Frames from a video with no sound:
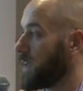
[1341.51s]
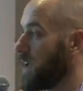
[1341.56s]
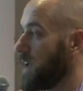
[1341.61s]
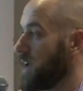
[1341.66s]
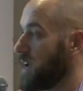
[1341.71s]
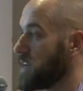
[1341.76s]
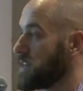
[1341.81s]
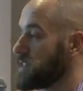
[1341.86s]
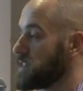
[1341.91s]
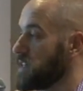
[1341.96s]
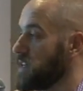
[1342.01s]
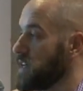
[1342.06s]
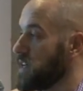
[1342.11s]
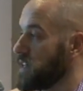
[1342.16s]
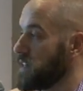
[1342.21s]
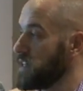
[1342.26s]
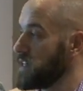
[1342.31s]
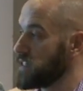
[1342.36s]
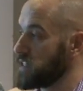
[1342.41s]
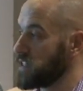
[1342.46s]
And
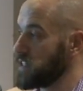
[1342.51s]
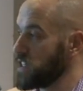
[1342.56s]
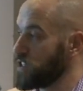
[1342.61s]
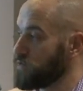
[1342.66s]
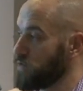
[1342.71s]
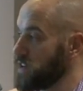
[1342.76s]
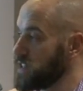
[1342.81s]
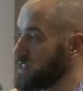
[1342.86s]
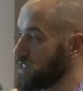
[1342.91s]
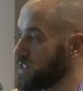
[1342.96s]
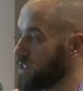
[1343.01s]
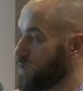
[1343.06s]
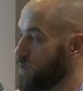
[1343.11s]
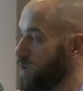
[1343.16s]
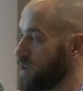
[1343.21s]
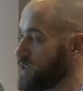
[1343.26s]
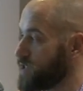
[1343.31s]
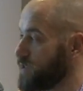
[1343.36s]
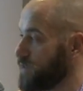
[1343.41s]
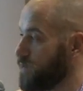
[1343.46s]
this at least raises the
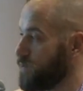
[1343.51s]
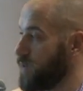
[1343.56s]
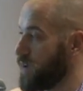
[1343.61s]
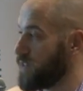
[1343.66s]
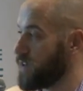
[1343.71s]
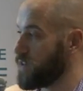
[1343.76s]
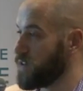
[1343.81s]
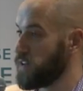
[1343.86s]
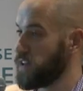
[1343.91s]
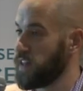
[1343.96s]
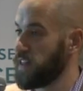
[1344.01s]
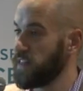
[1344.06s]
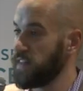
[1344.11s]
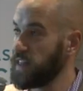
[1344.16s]
question of whether